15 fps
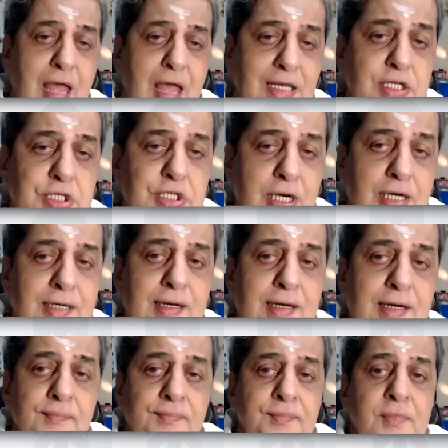arrested,
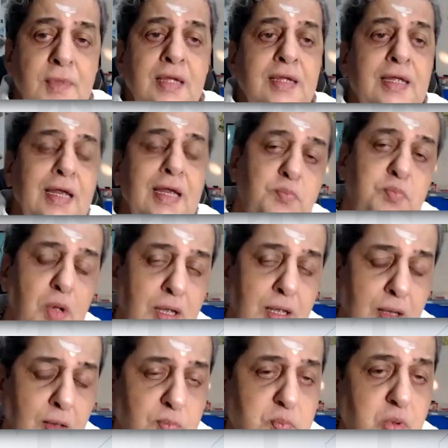he
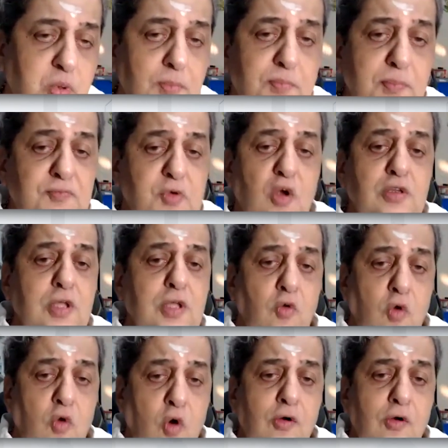put before the
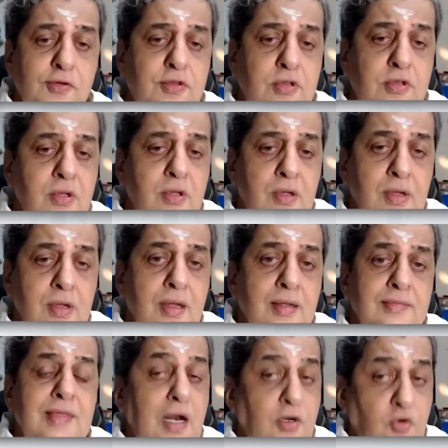courts,
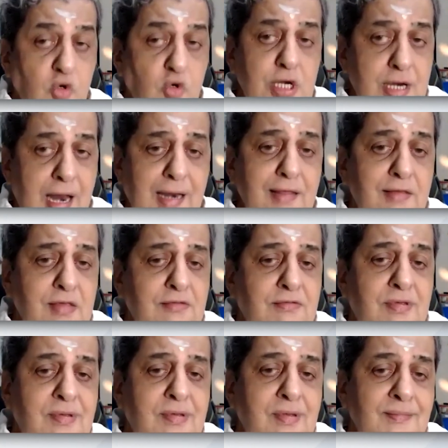that question
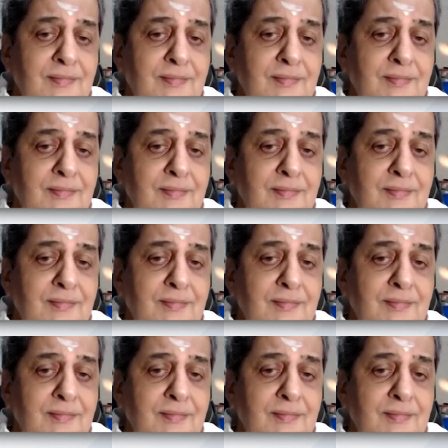arises.